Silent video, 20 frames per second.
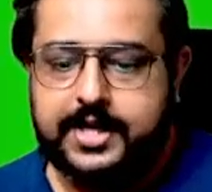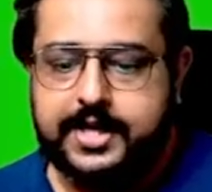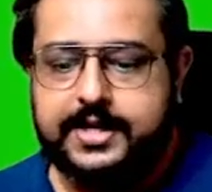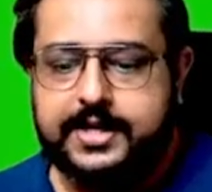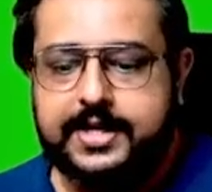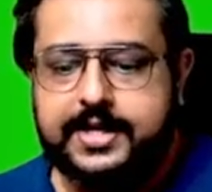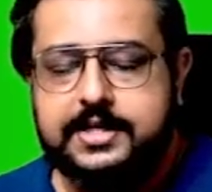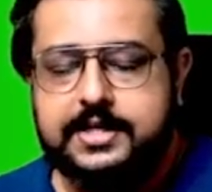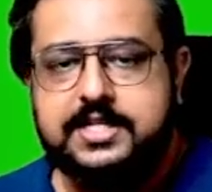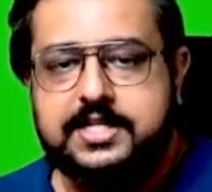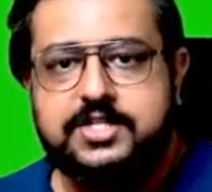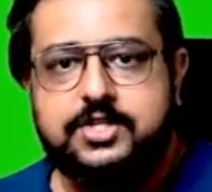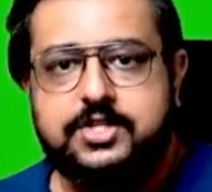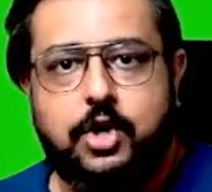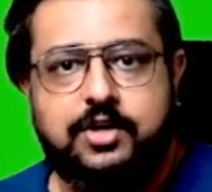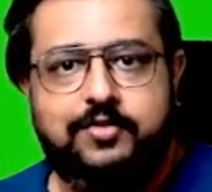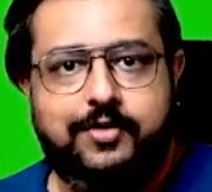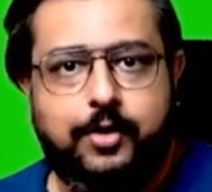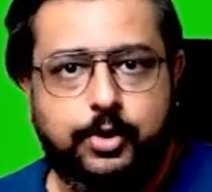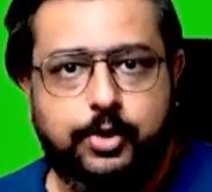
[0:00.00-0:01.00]
again it is
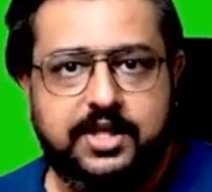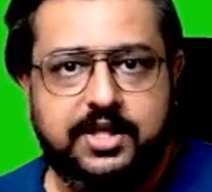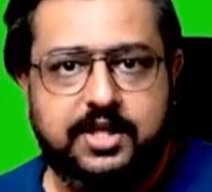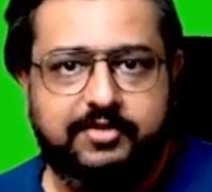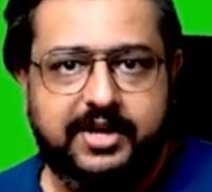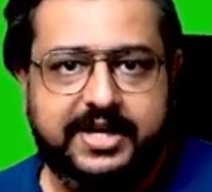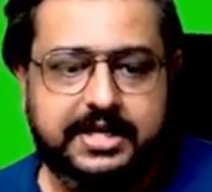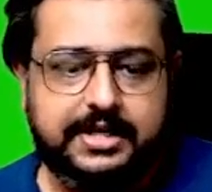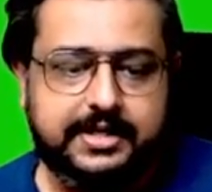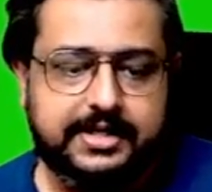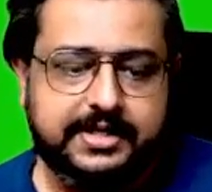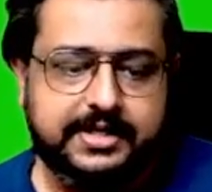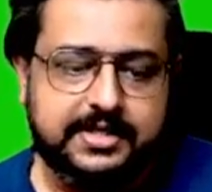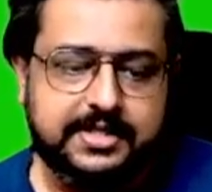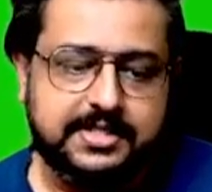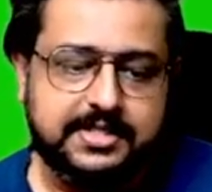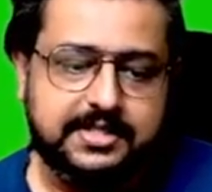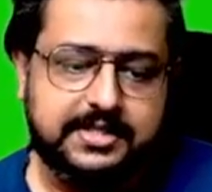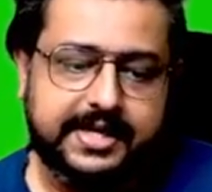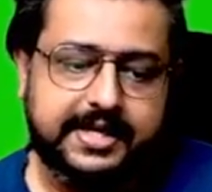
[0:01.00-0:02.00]
not found in the wild it
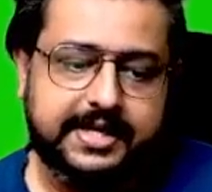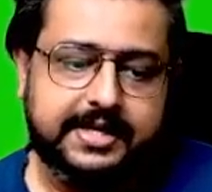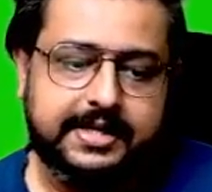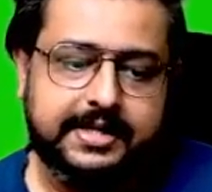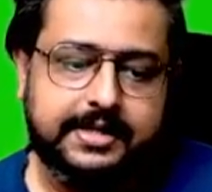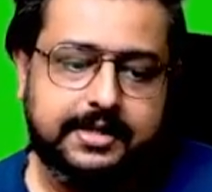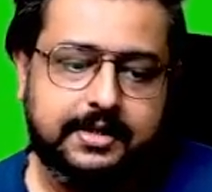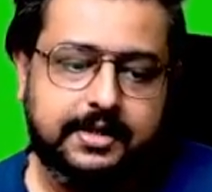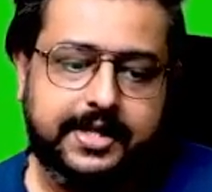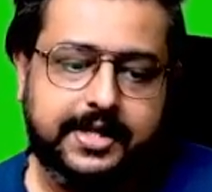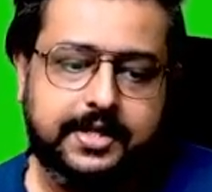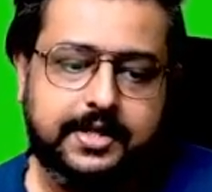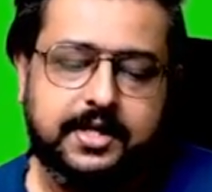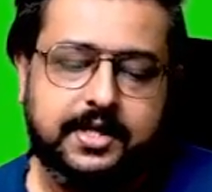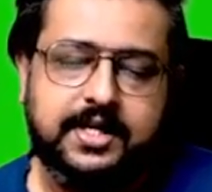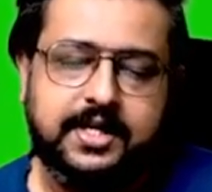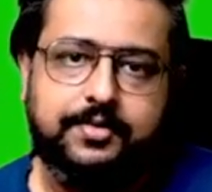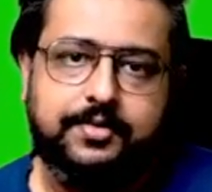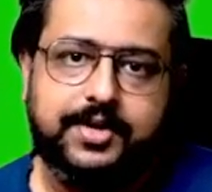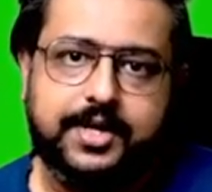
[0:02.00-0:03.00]
is there in like
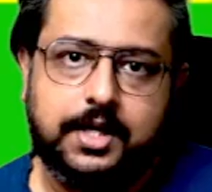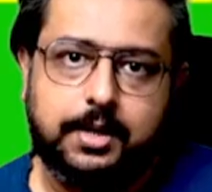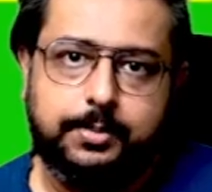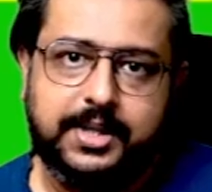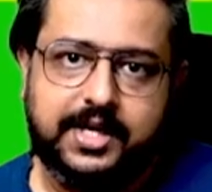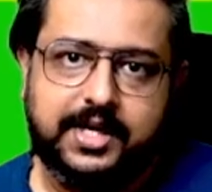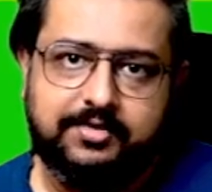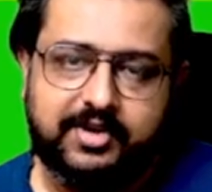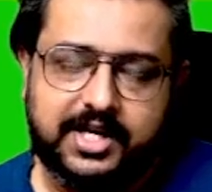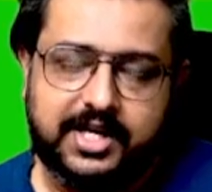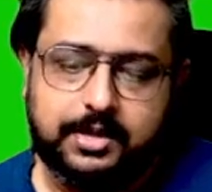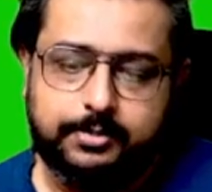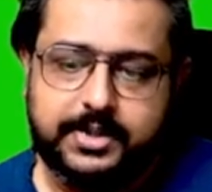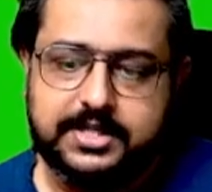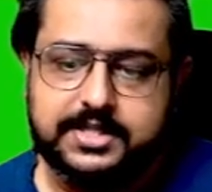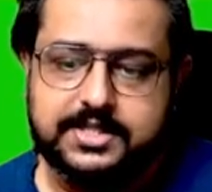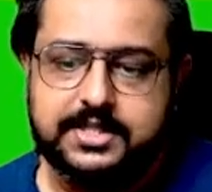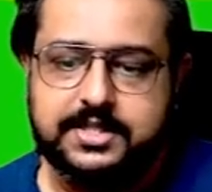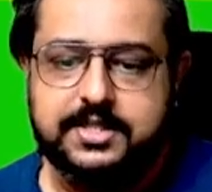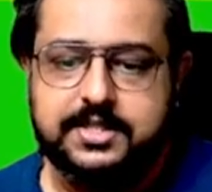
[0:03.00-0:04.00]
in our urban
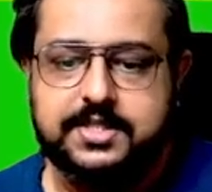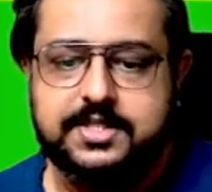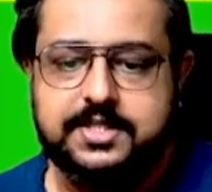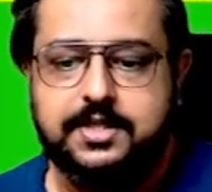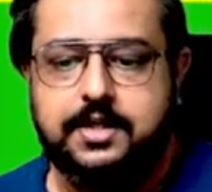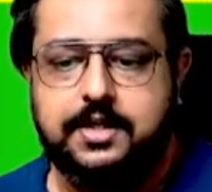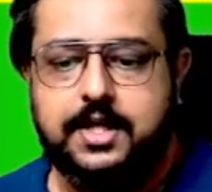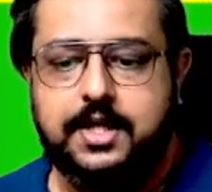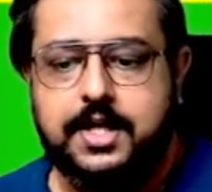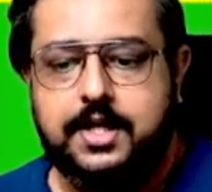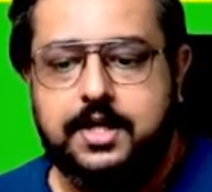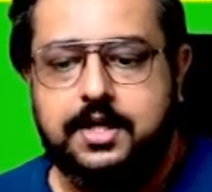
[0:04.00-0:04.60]
environments it is uh,